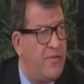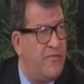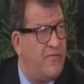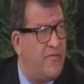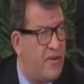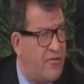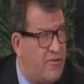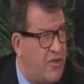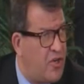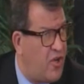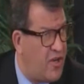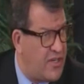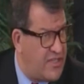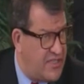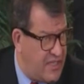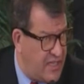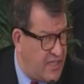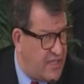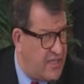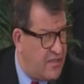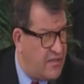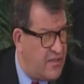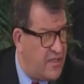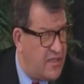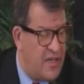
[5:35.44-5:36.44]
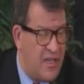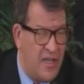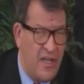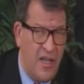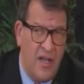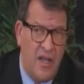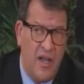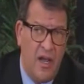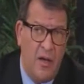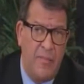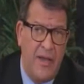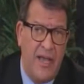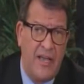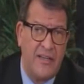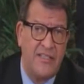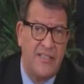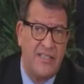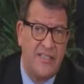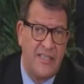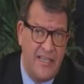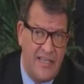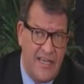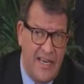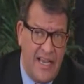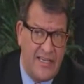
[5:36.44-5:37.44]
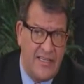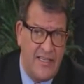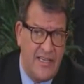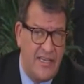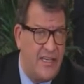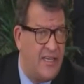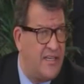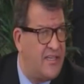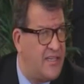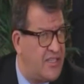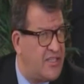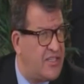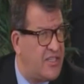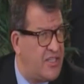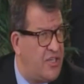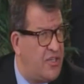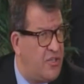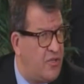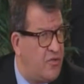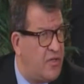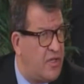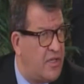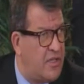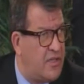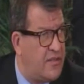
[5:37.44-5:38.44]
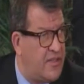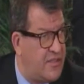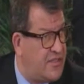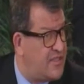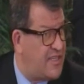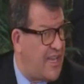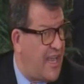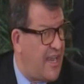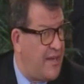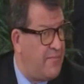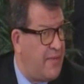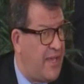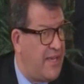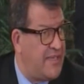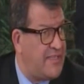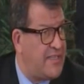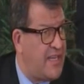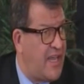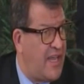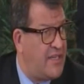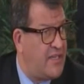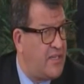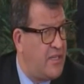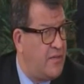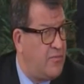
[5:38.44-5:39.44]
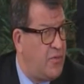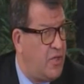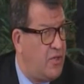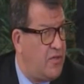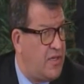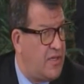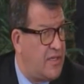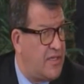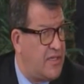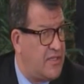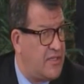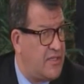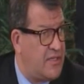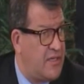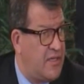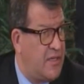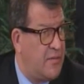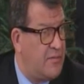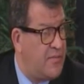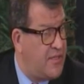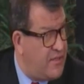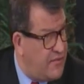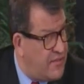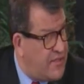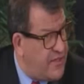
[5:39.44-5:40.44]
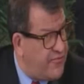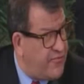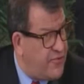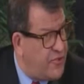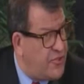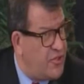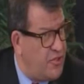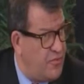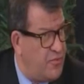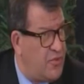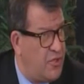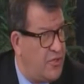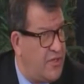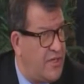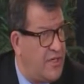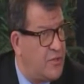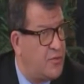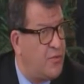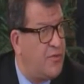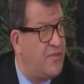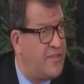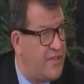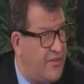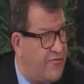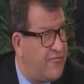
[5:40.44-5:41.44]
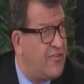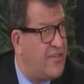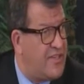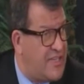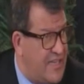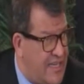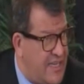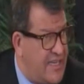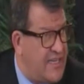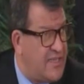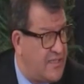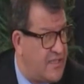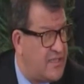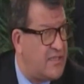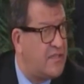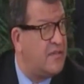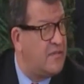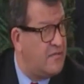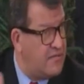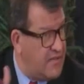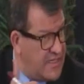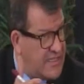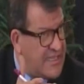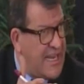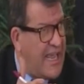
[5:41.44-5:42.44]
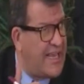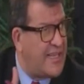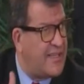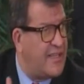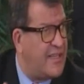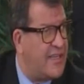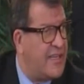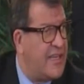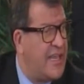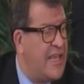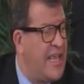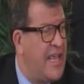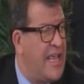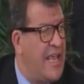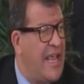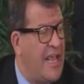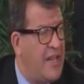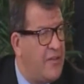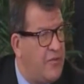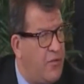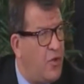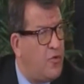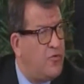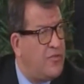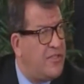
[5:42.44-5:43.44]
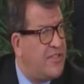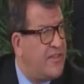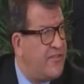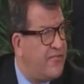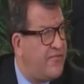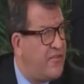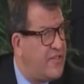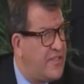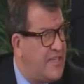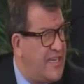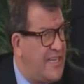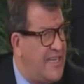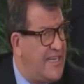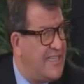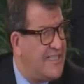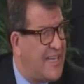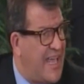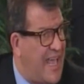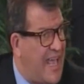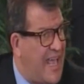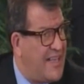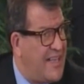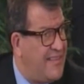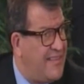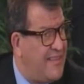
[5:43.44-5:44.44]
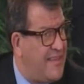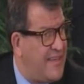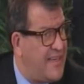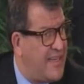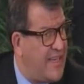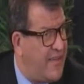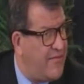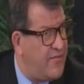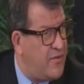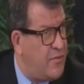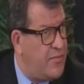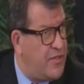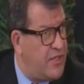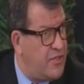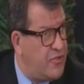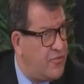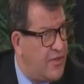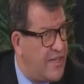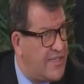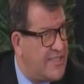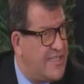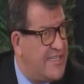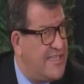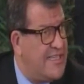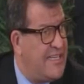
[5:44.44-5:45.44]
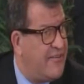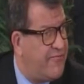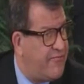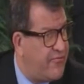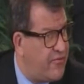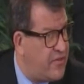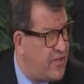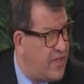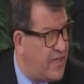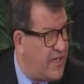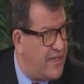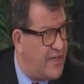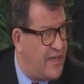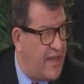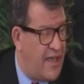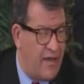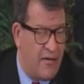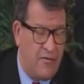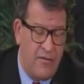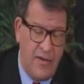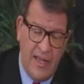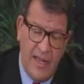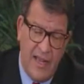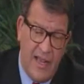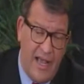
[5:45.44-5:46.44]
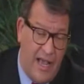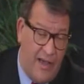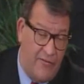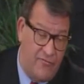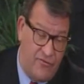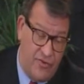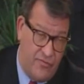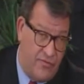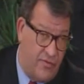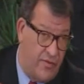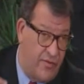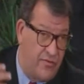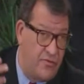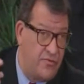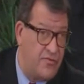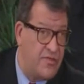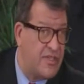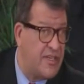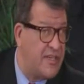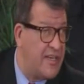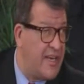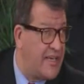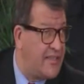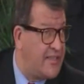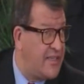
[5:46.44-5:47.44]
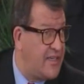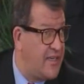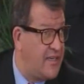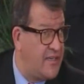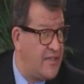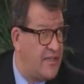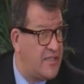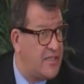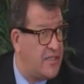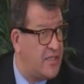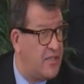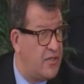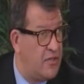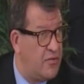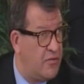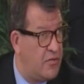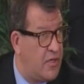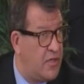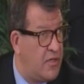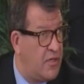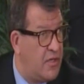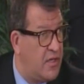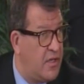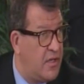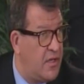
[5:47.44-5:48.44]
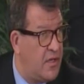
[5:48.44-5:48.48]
be very articulate about Schenectady and Niskayuna. They're side-by-side communities, but they're different communities with different needs. Exactly. And those different needs, I think, have to be addressed differently. Now, I've driven through Schenectady and Niskayuna,